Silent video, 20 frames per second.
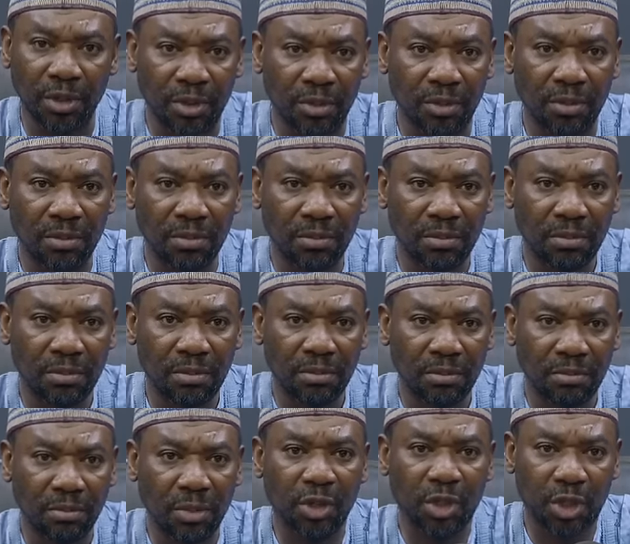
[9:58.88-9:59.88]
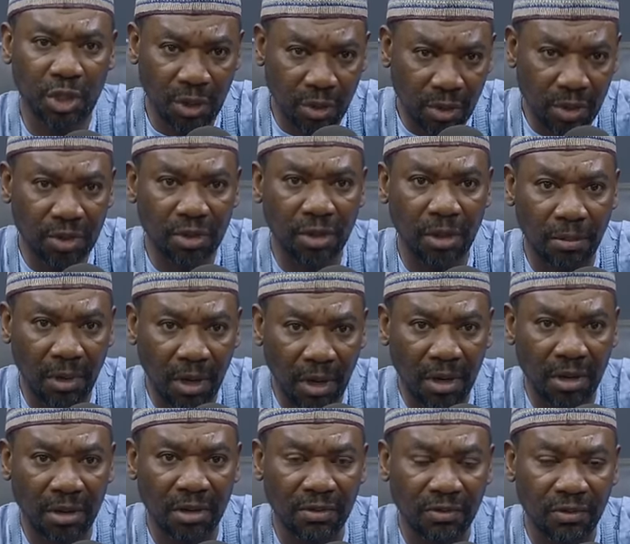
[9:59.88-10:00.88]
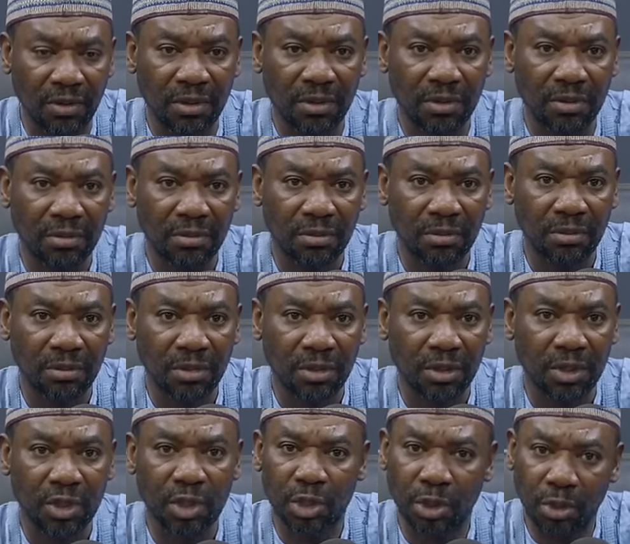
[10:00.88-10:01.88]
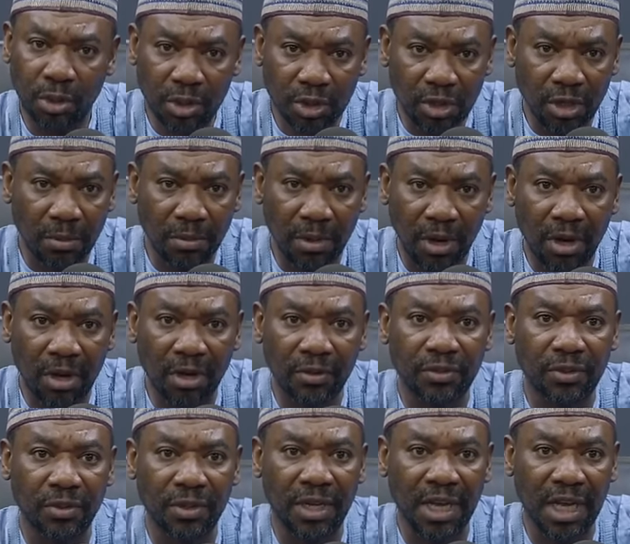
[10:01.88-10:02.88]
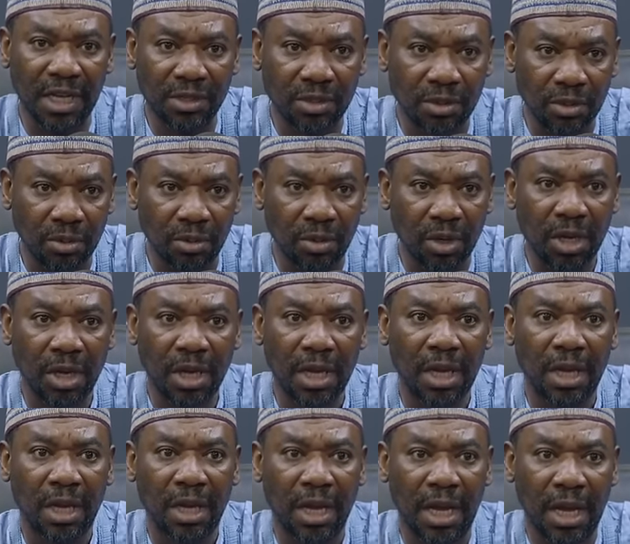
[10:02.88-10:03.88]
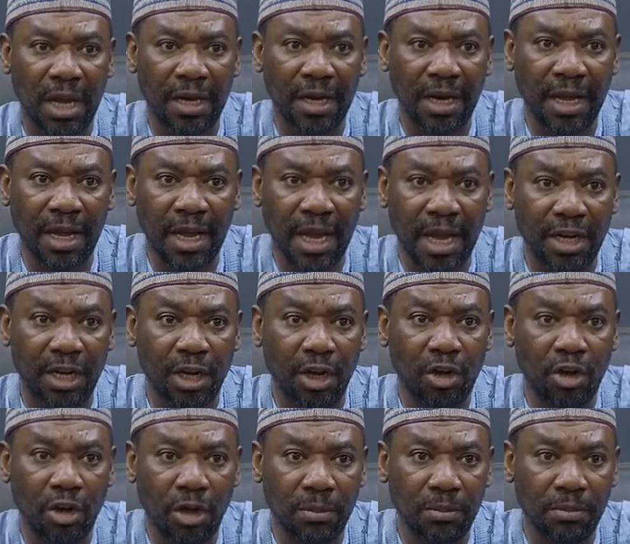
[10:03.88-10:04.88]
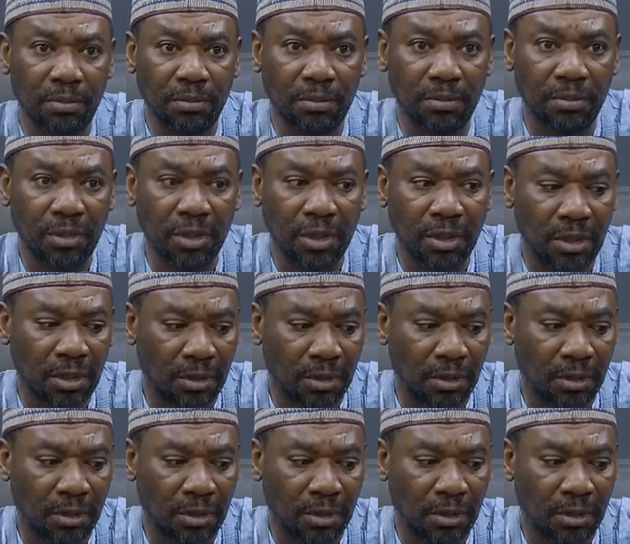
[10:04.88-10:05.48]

to you. But show some love. Show some love to that school. And I did come,